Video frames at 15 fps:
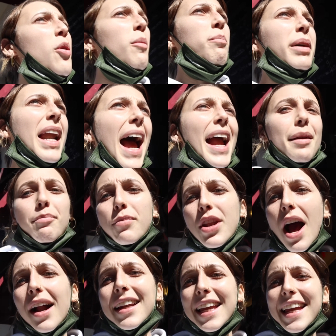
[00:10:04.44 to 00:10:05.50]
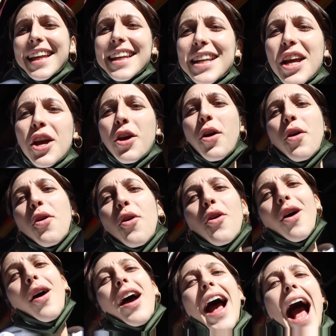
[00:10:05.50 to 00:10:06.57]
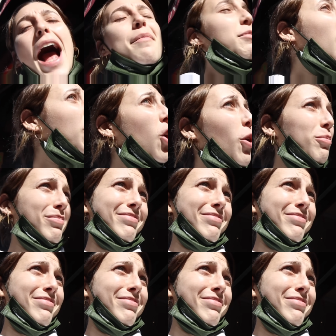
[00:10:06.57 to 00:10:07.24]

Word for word: but I'm not in, I'm not home.